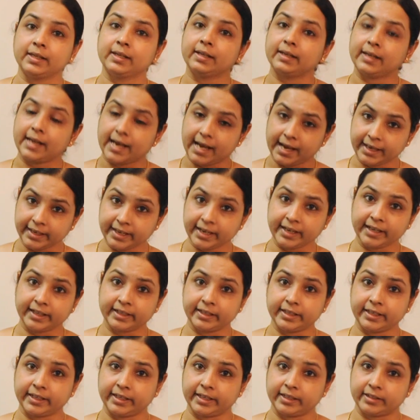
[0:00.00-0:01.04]
Lagging
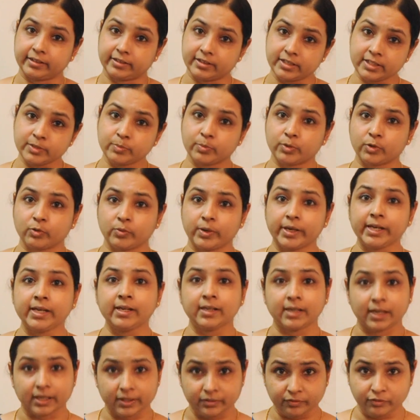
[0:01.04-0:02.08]
indicators
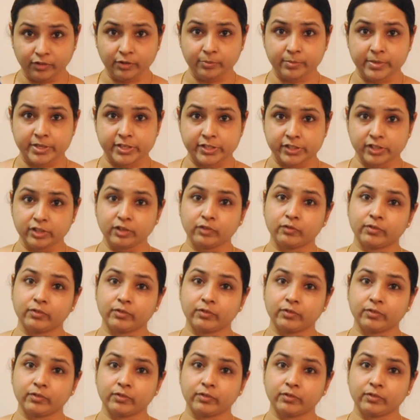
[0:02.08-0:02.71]
provide confirmation